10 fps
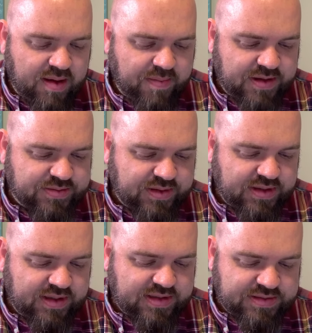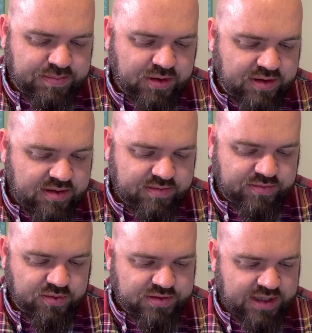as we look at this book,
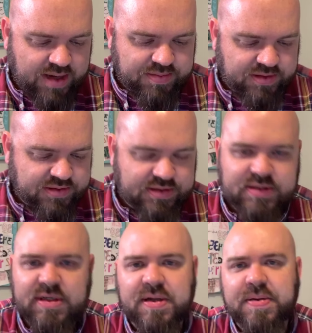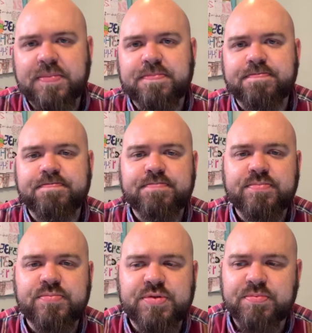four chapters,
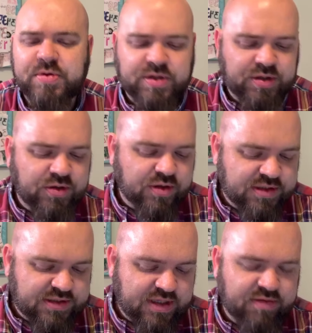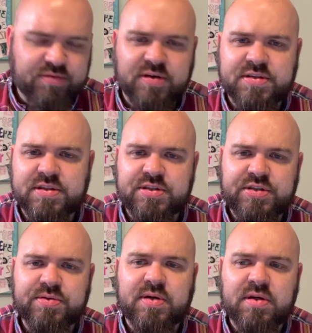some really good stuff for us to
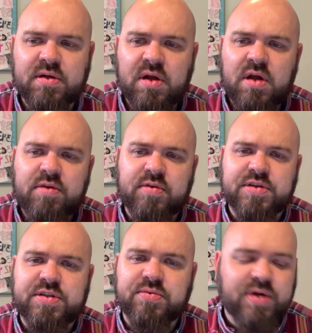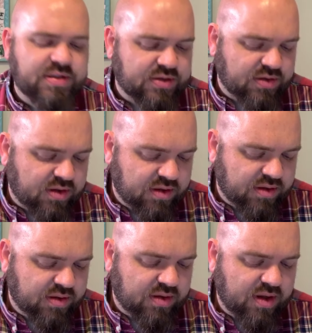chew on, for us to wrestle
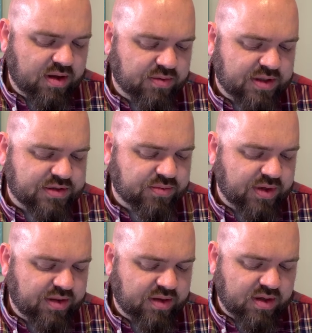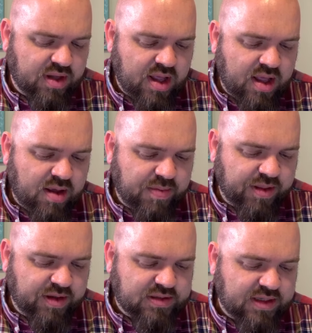with. And I mean, I
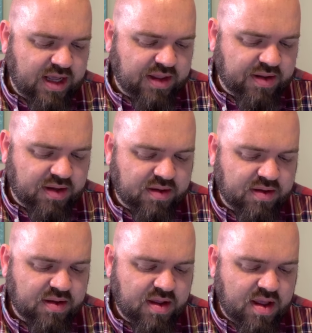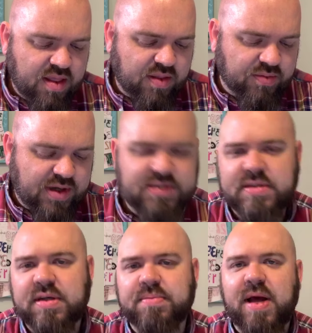think today the
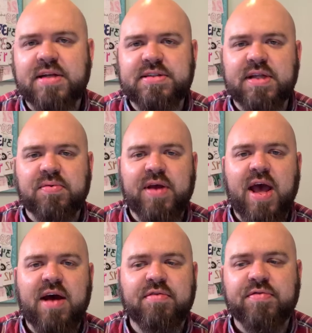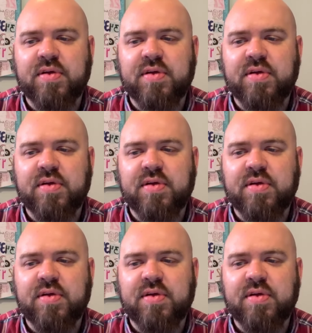wrestling match that we have,